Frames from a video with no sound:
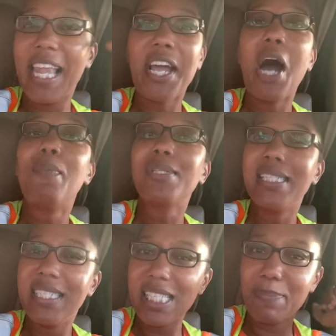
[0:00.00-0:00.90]
like almost
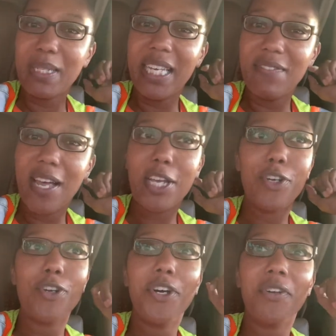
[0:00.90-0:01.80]
in disbelief, like
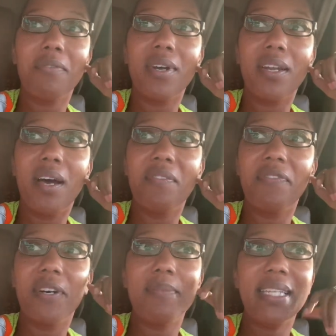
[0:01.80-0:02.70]
you're going to run off
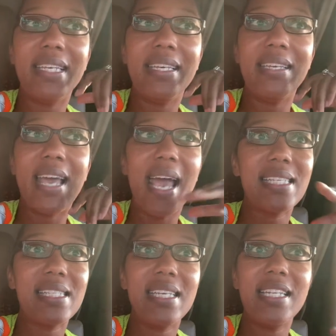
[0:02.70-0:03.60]
from the
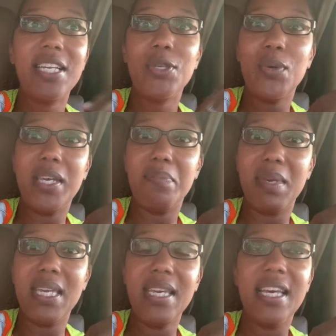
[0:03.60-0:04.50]
accident and you hit
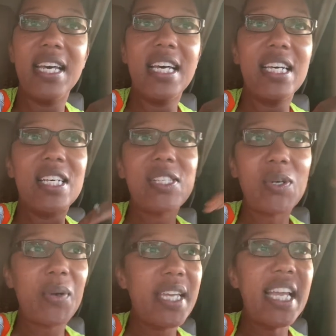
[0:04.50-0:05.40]
me?
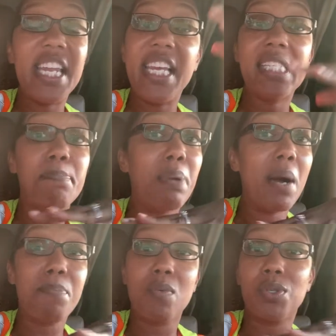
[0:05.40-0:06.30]
so he and his
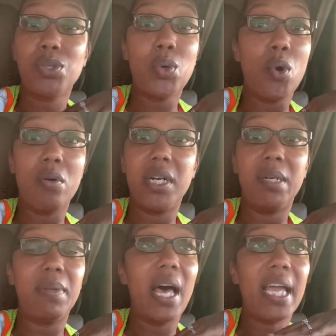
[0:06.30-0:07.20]
bumper was tore
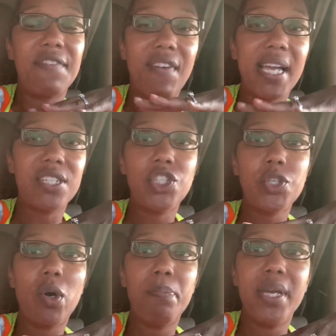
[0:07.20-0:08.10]
up like if i can
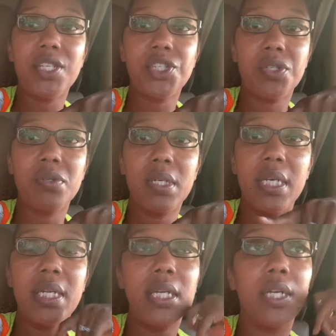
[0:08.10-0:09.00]
show a picture
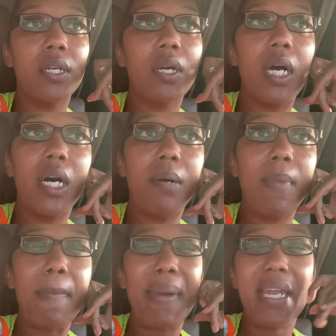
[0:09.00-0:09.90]
in here um,
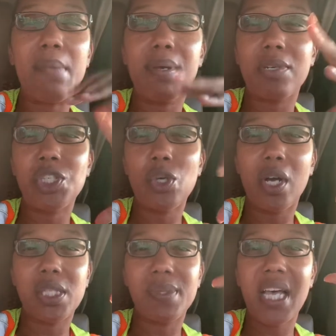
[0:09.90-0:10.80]
i may not be able to show it
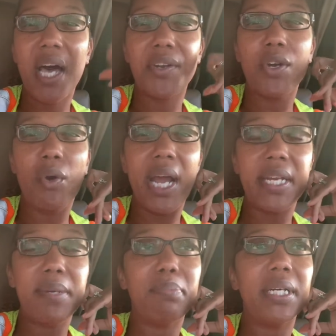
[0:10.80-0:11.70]
because it was kind of
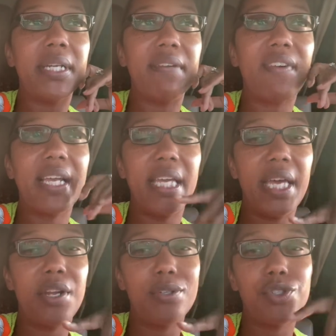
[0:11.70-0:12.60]
grainy but if i
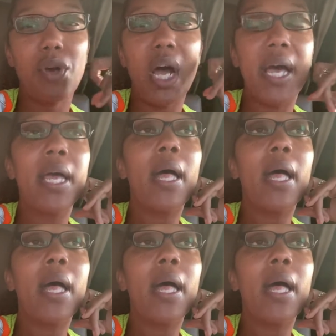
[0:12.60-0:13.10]
can i'll try